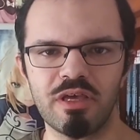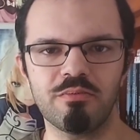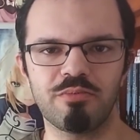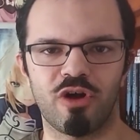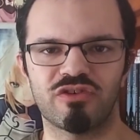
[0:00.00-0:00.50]

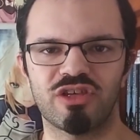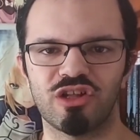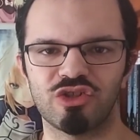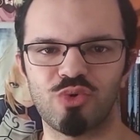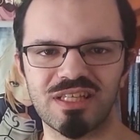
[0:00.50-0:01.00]
improv
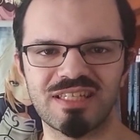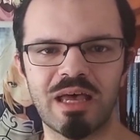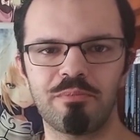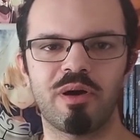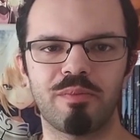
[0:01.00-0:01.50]
skills will
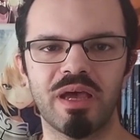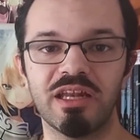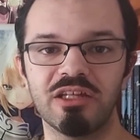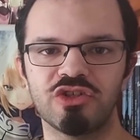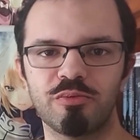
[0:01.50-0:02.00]
step up and
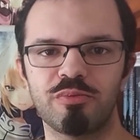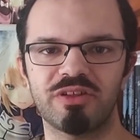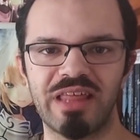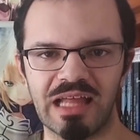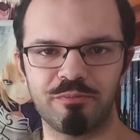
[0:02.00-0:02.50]

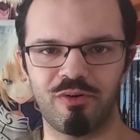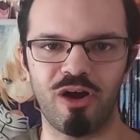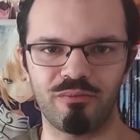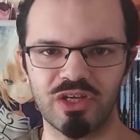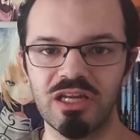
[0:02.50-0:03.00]
interpret that
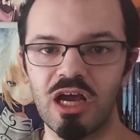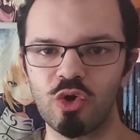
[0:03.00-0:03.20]
prompt in a